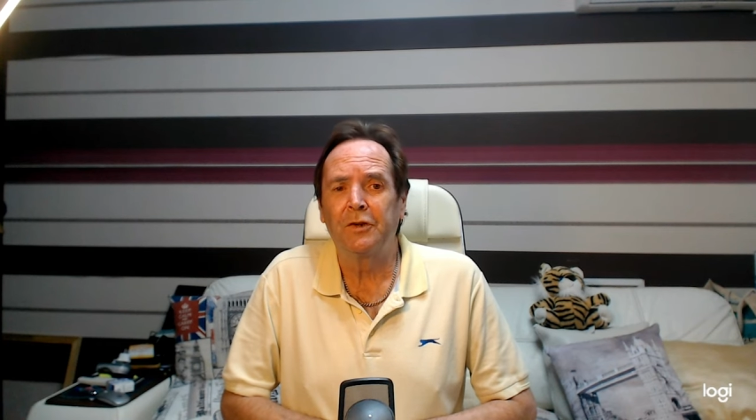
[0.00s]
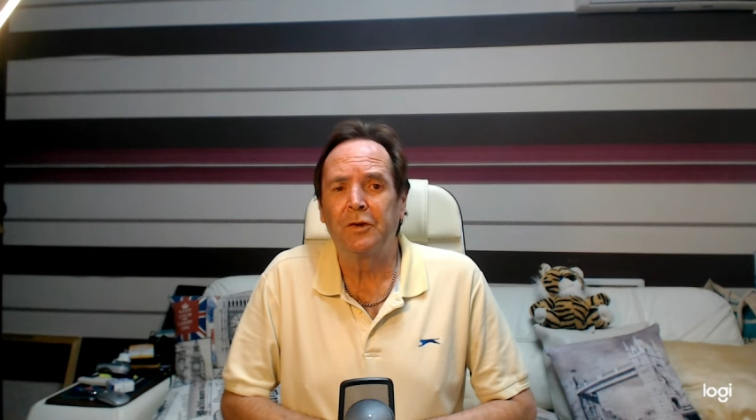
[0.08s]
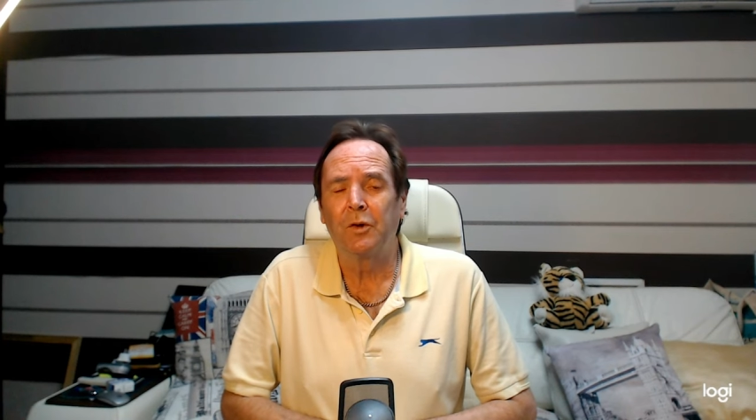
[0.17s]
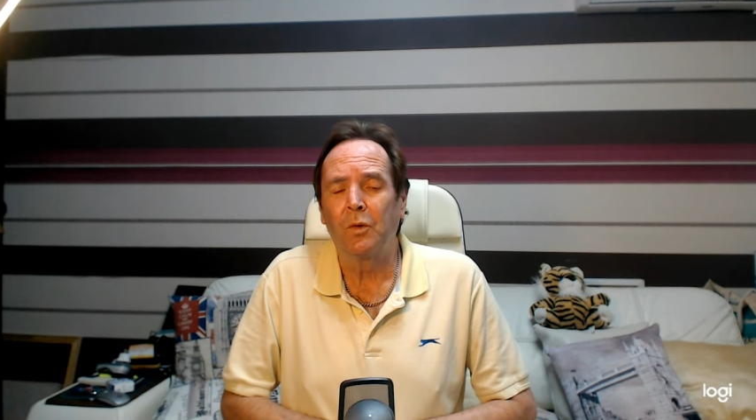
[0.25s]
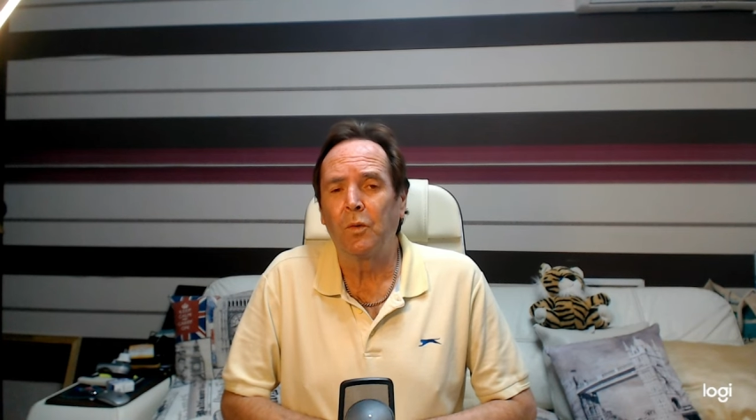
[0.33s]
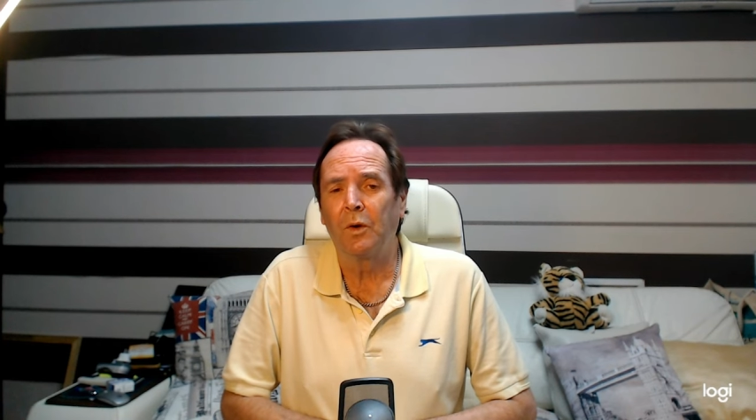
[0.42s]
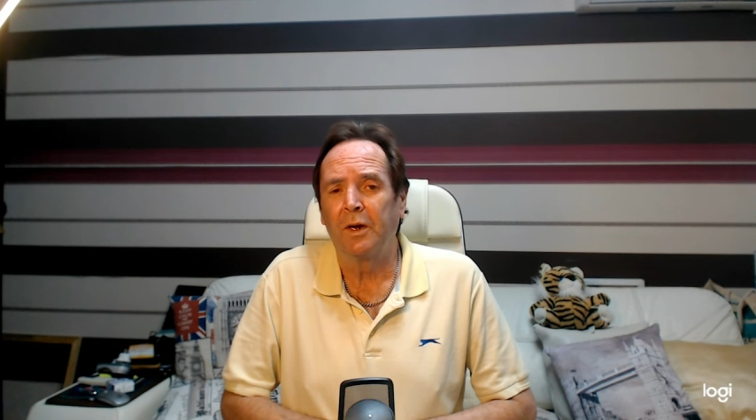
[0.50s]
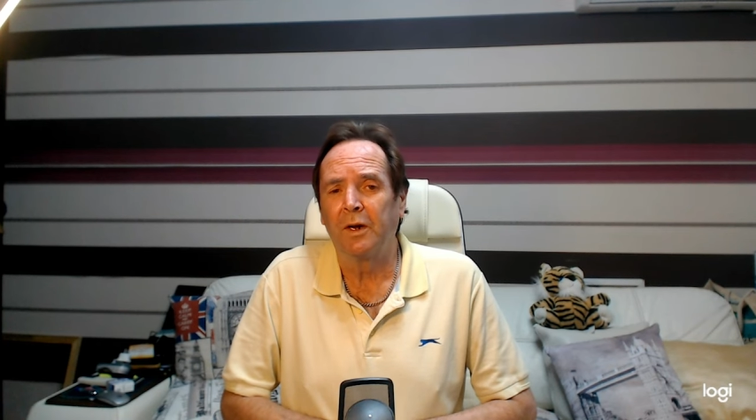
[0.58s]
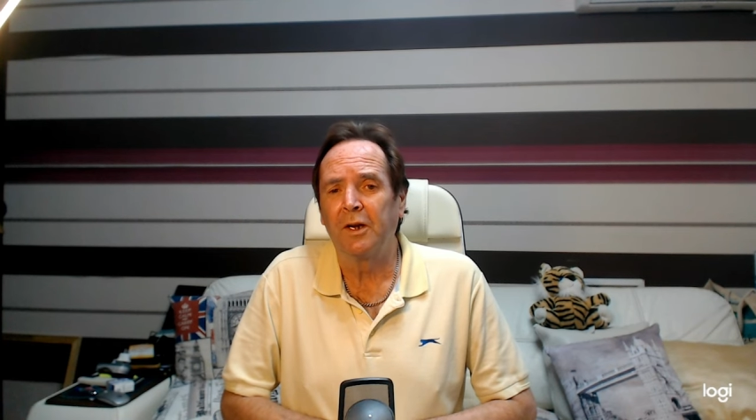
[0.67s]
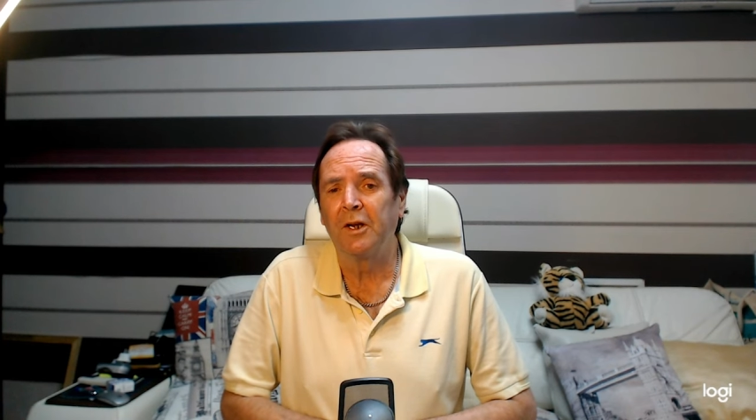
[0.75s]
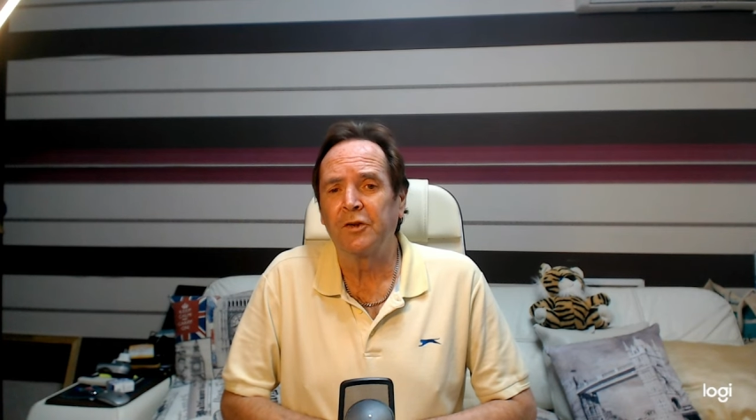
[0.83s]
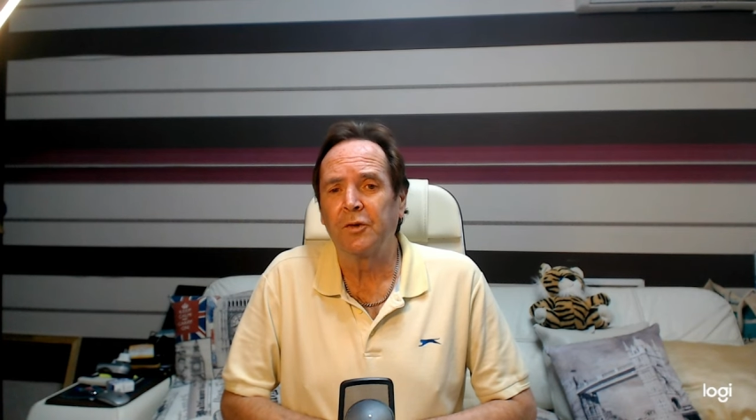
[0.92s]
growing
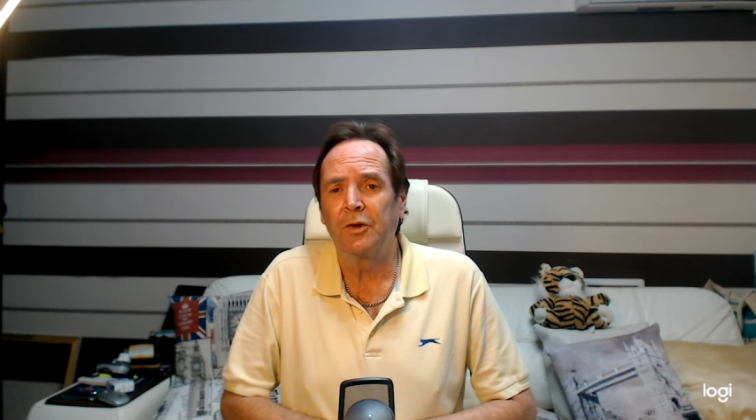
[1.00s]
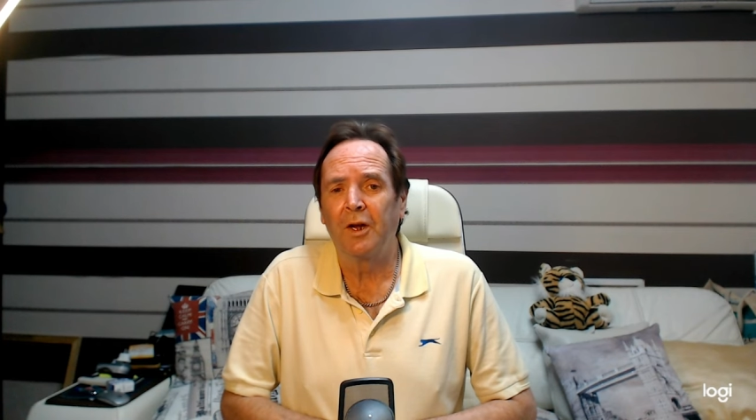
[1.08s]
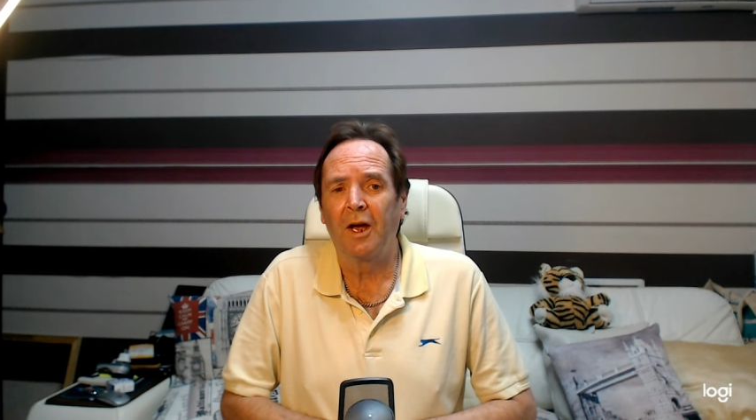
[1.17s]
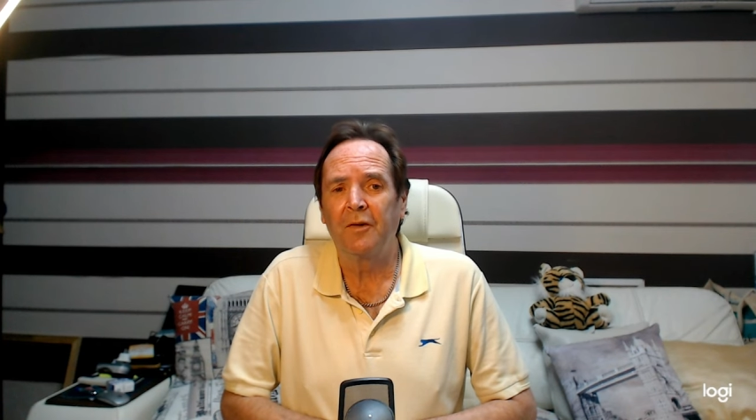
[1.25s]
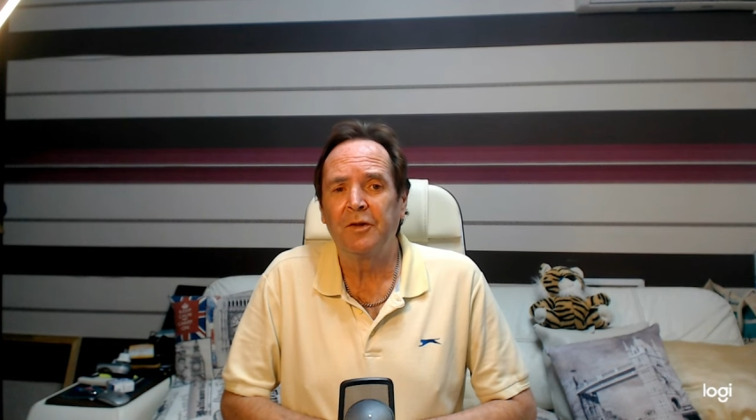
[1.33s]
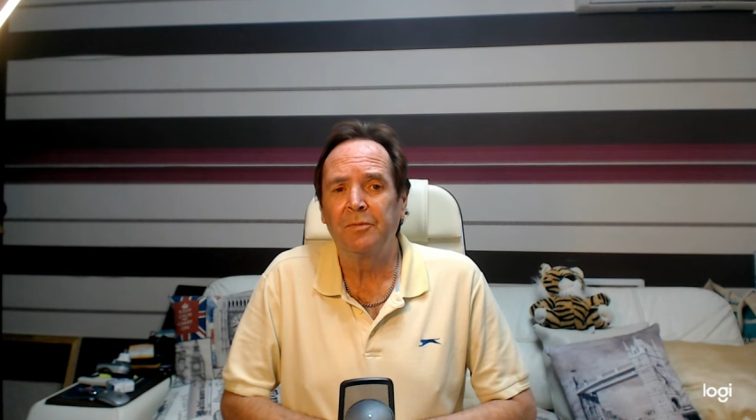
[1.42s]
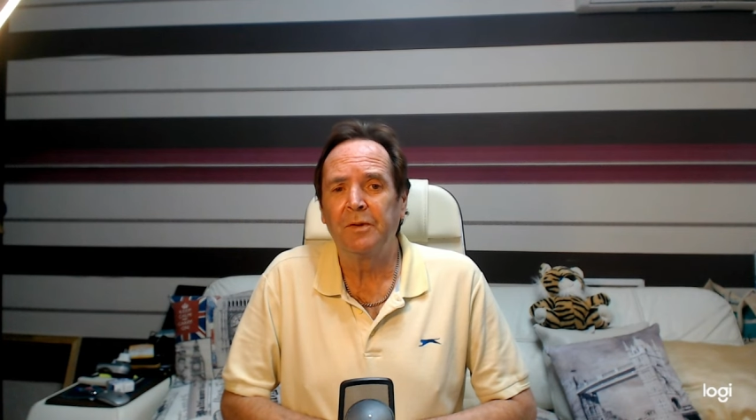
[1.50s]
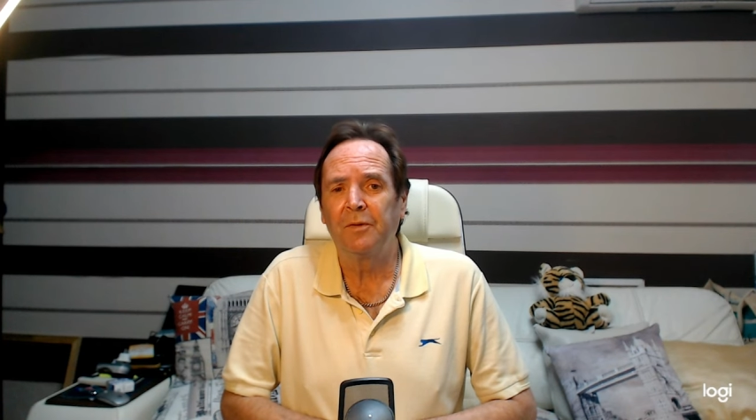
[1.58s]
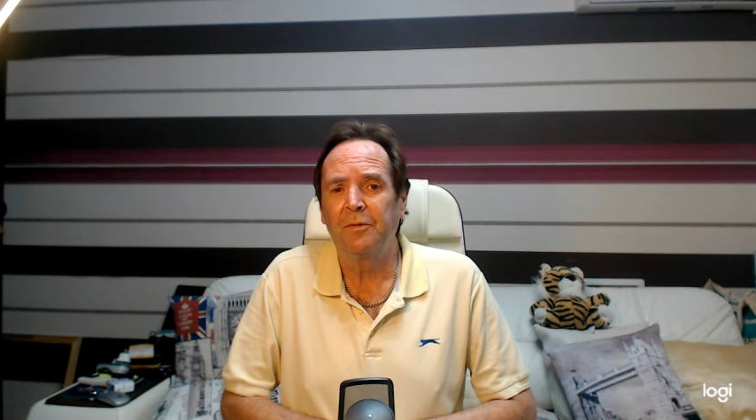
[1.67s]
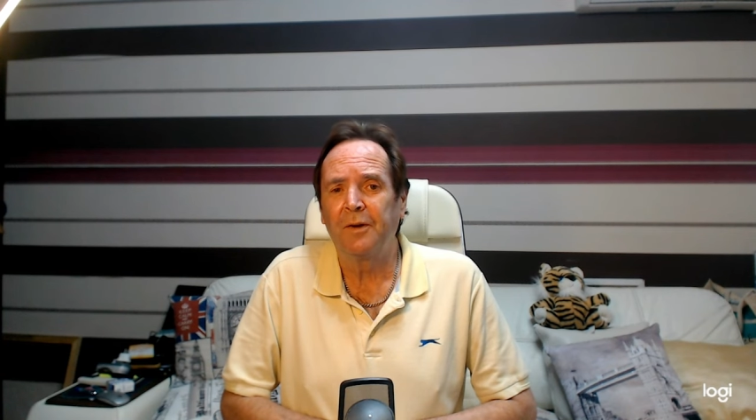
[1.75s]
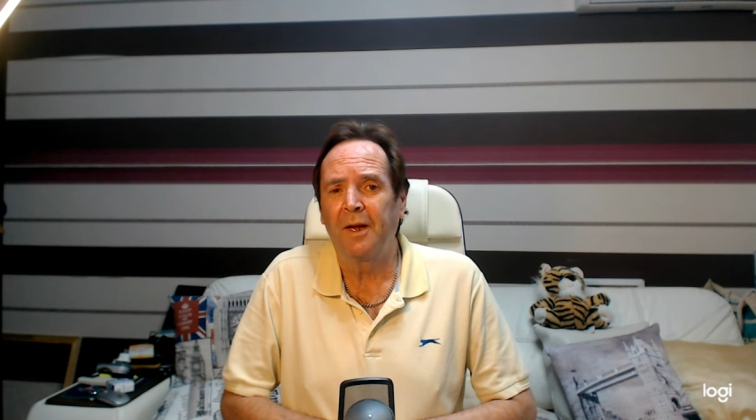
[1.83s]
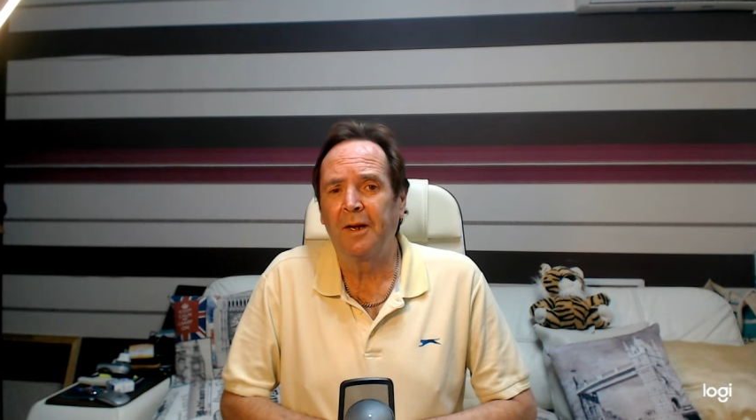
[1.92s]
and it's going to have to be
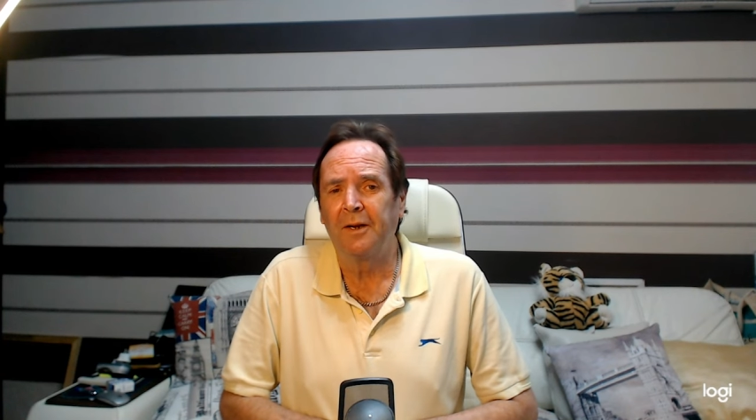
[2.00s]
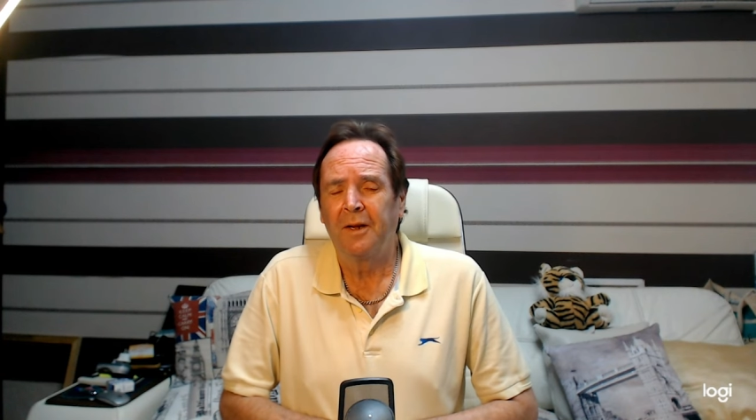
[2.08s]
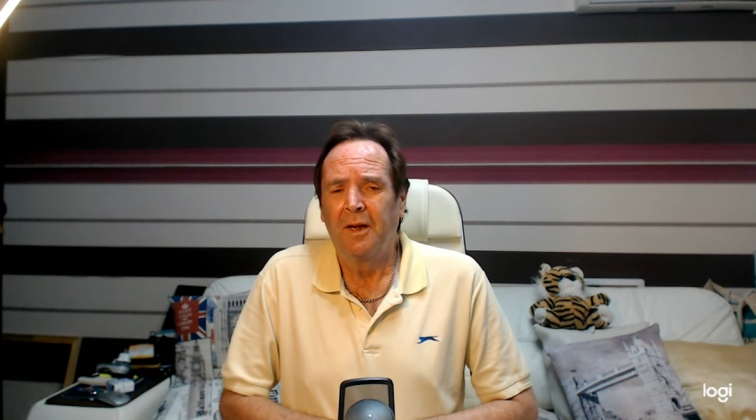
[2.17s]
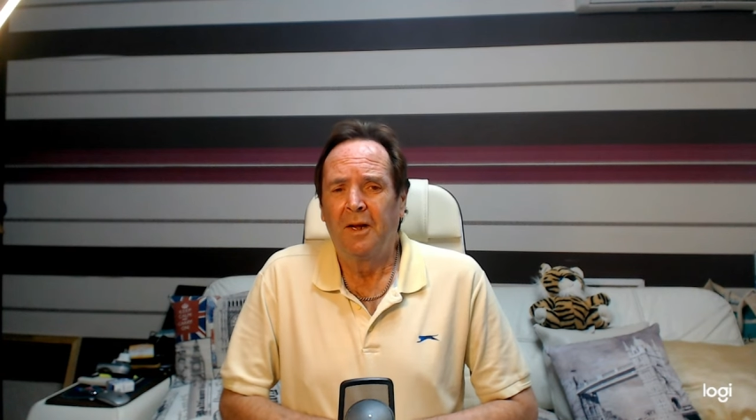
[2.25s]
fed.